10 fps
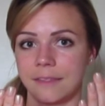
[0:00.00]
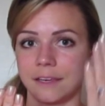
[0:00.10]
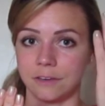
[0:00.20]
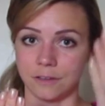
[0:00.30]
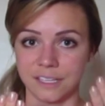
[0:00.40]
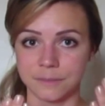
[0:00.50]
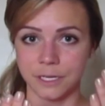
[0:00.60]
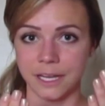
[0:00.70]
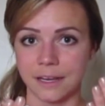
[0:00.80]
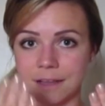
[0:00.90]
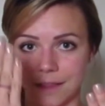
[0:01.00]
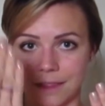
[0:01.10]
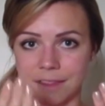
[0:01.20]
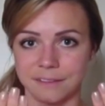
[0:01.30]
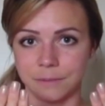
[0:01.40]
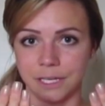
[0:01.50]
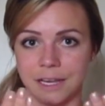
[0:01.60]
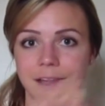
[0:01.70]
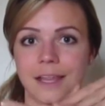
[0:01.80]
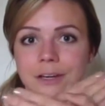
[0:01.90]
Then you do this one again,
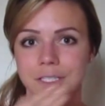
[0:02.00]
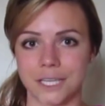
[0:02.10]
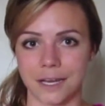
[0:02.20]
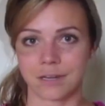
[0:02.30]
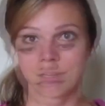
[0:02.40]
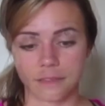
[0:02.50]
and you're done.